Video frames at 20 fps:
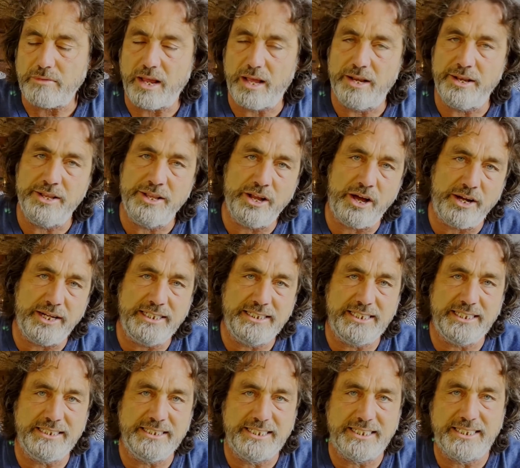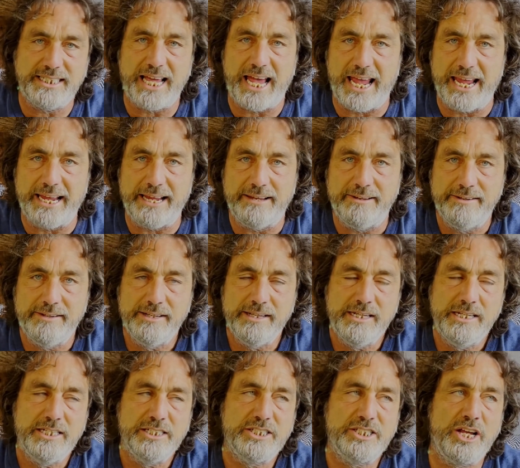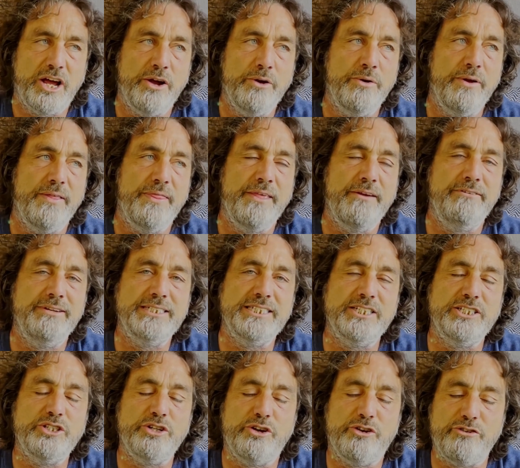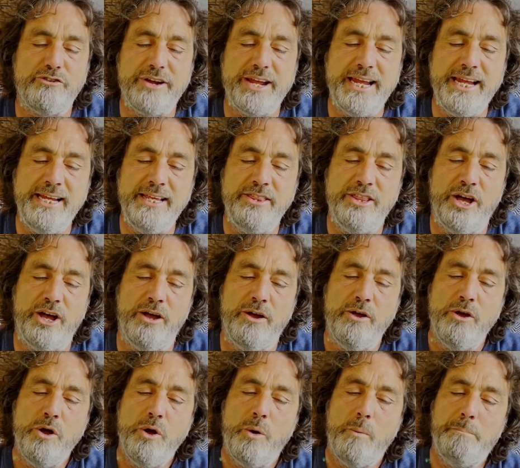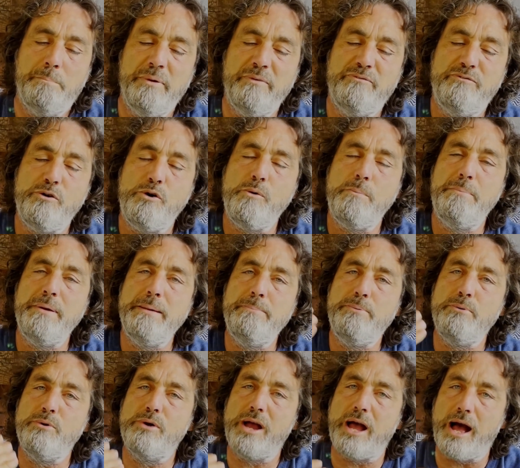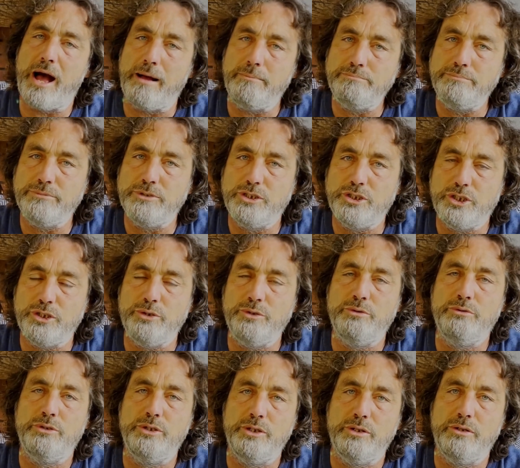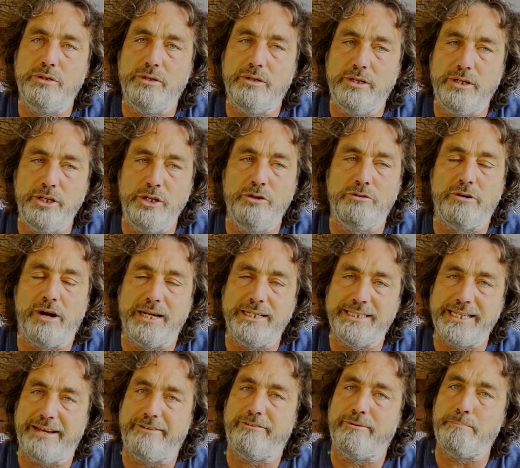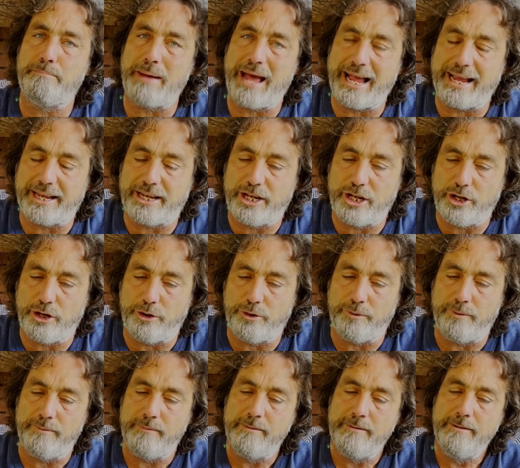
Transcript: night into day. So there is a degree that before people come to your idea and back you